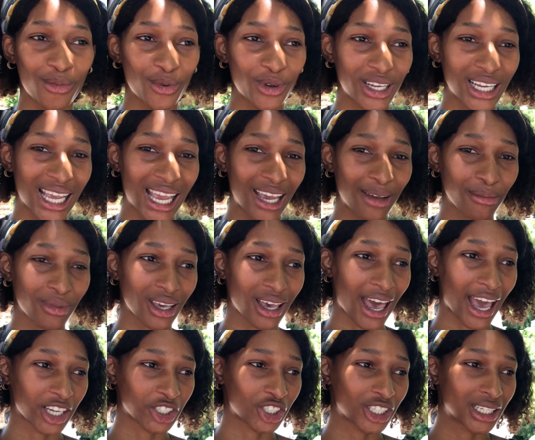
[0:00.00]
We came here
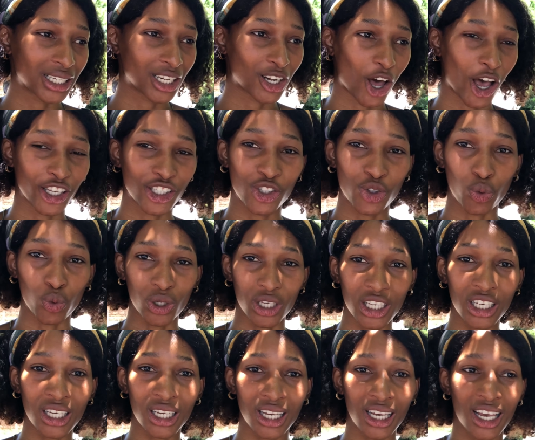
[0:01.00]
actually last
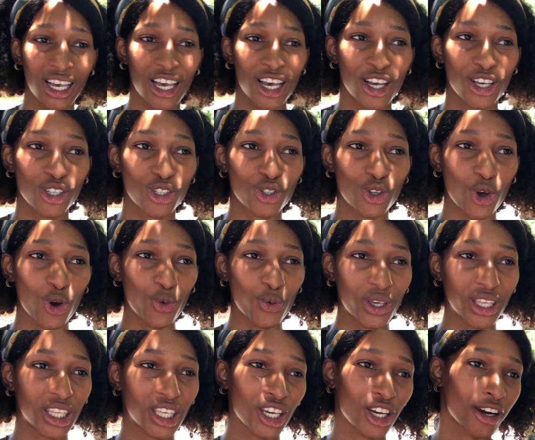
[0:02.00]
week so
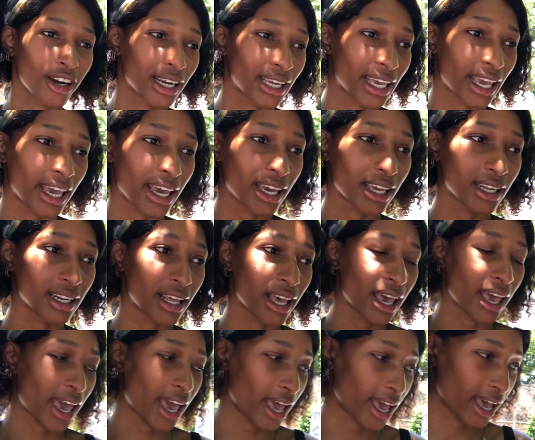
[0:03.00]
we're here again
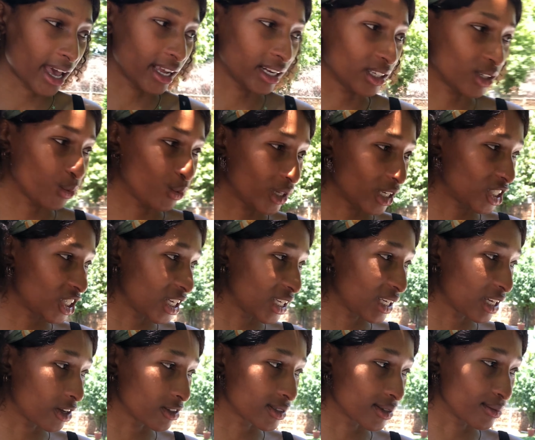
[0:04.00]
and we are checking
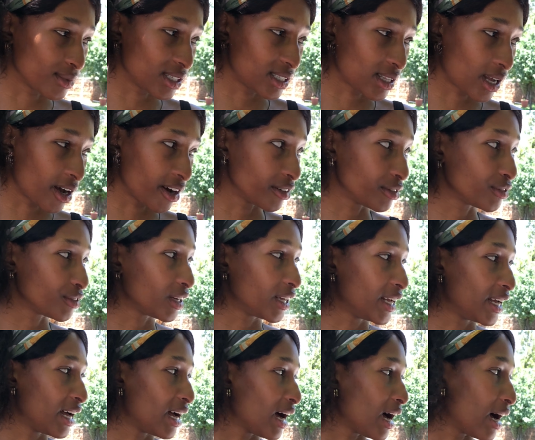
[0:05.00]
out some stuff
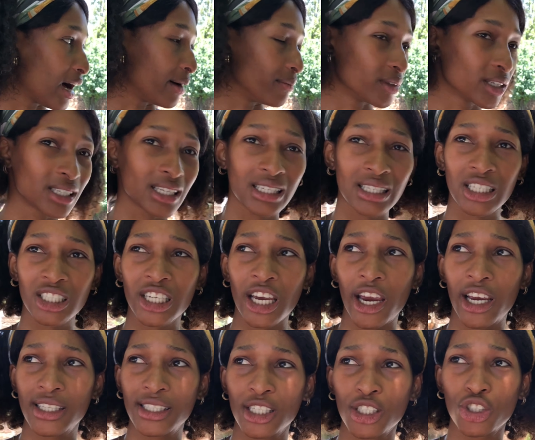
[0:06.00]
um, this is a
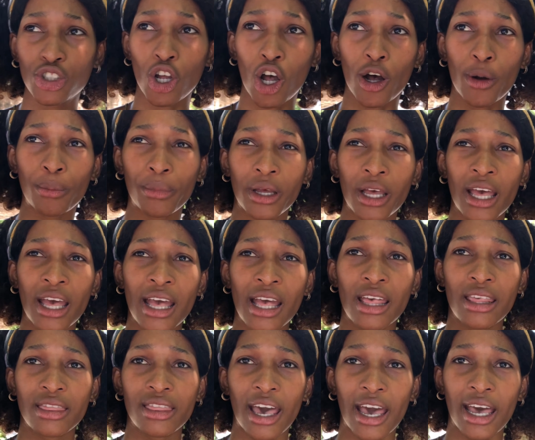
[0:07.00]
charity shop
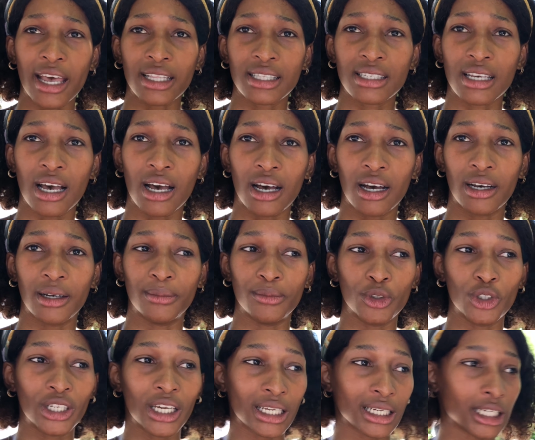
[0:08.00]
that um,
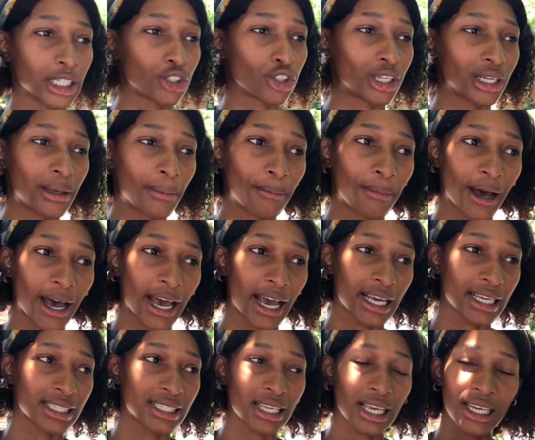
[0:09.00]
you can literally
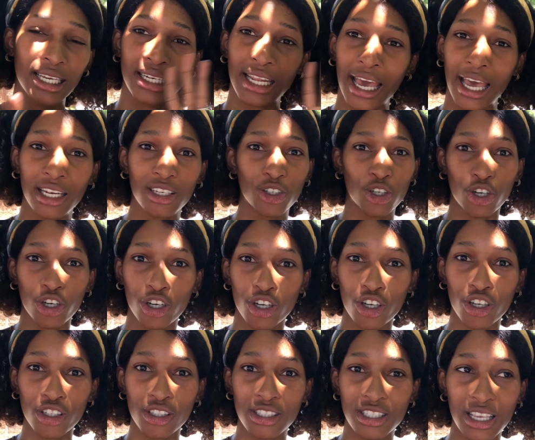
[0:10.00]
buy secondhand
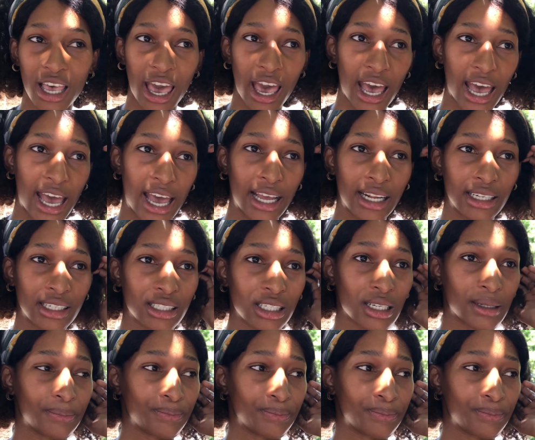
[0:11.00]
goods and